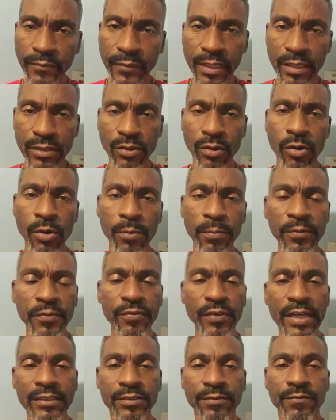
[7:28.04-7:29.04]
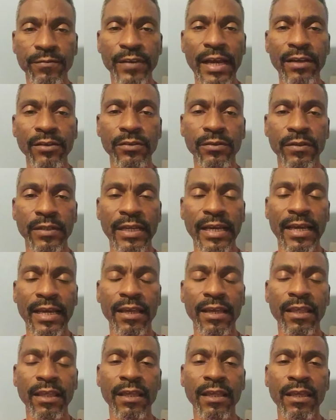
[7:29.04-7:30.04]
So I hope you found some value in
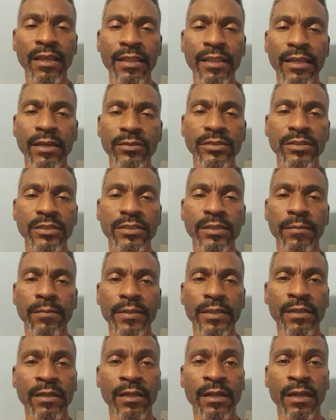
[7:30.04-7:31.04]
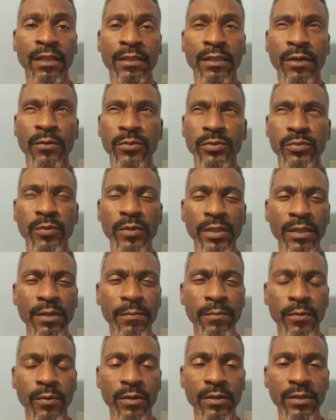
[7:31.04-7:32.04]
that. That was just something that I thought was really
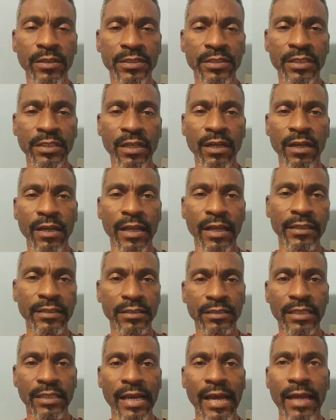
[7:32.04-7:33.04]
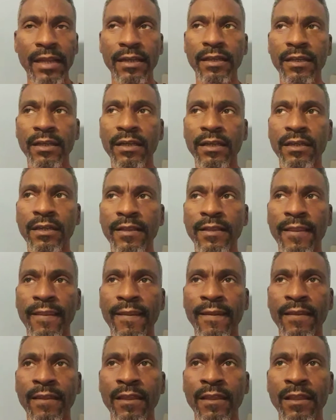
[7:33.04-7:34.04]
important to share, and I just got
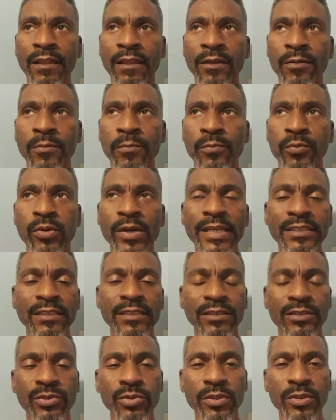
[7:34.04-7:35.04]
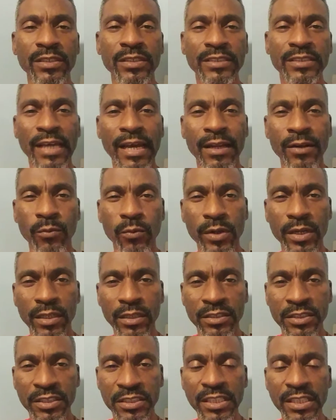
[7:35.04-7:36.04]
present to it inside of what
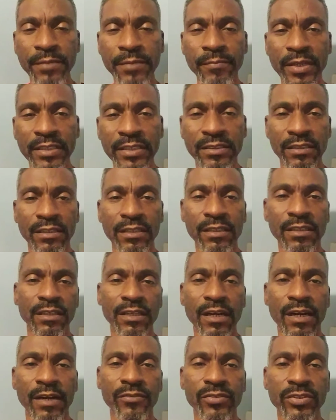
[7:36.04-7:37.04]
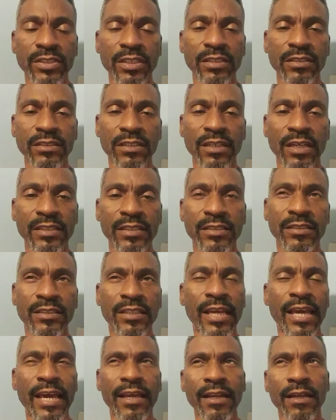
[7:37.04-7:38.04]
she mentioned in the conversation I just
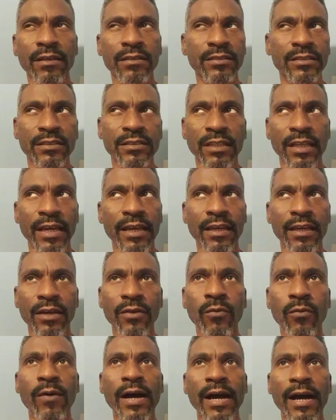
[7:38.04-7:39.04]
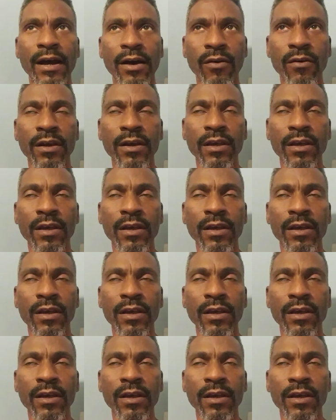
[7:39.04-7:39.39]
had, and I was just like, wow.